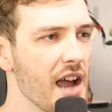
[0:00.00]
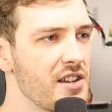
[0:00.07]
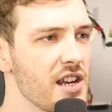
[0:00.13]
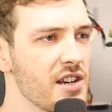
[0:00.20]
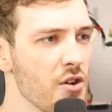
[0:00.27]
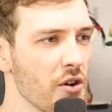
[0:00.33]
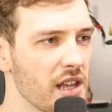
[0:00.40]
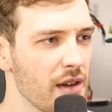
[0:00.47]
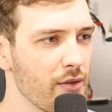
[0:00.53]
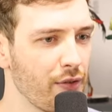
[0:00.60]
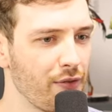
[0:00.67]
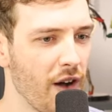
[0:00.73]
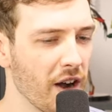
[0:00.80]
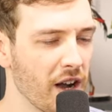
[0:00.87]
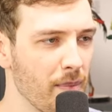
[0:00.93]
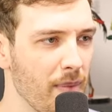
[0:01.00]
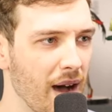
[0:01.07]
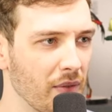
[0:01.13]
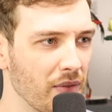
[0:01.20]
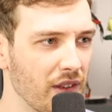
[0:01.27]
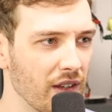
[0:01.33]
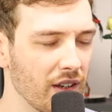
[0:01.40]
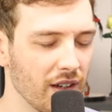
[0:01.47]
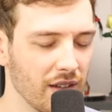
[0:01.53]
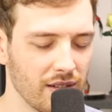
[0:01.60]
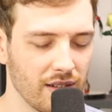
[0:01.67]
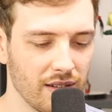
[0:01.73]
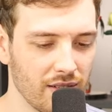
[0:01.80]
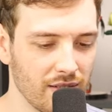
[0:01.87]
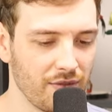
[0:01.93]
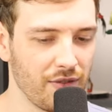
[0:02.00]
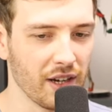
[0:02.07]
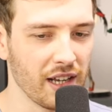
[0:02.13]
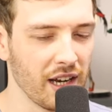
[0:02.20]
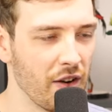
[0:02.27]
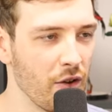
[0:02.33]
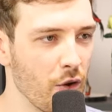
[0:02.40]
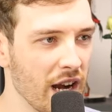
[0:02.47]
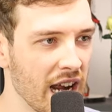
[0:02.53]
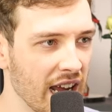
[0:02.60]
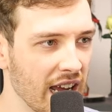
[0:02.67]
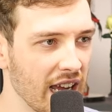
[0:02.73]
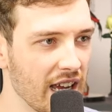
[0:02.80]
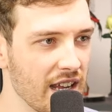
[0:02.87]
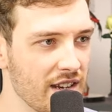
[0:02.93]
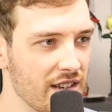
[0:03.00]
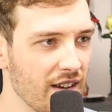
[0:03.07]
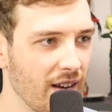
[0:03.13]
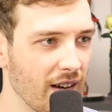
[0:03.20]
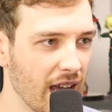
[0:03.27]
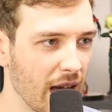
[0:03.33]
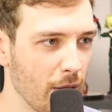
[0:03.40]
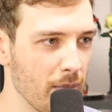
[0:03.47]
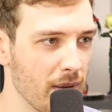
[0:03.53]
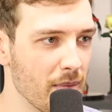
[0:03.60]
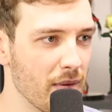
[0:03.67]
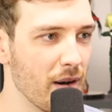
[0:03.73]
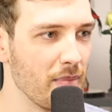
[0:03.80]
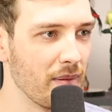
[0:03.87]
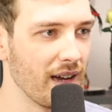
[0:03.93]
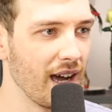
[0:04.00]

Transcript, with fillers: I, I did not give a fuck about the fucking annoying kid on Cowboy Bebop.